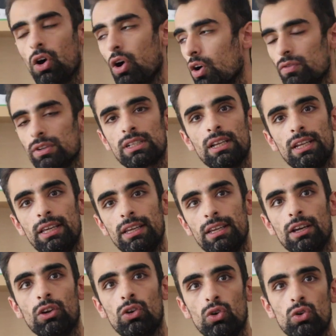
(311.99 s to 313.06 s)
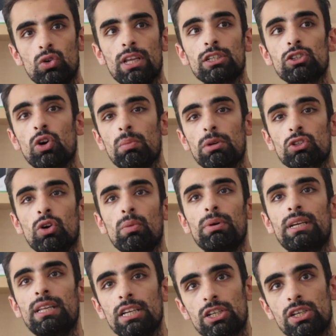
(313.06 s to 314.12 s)
obviously Google, there's so much
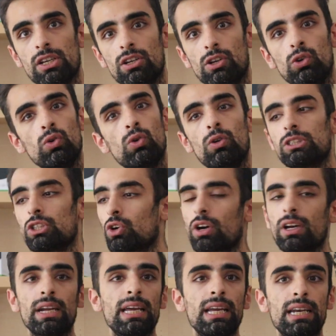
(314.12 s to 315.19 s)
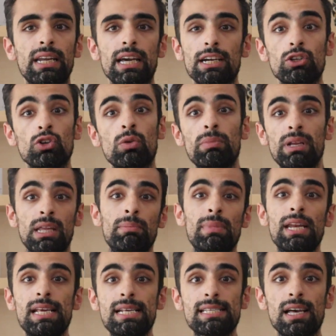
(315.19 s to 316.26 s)
competition, Google is not going to index your
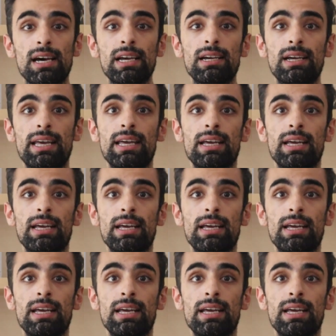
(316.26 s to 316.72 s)
mini site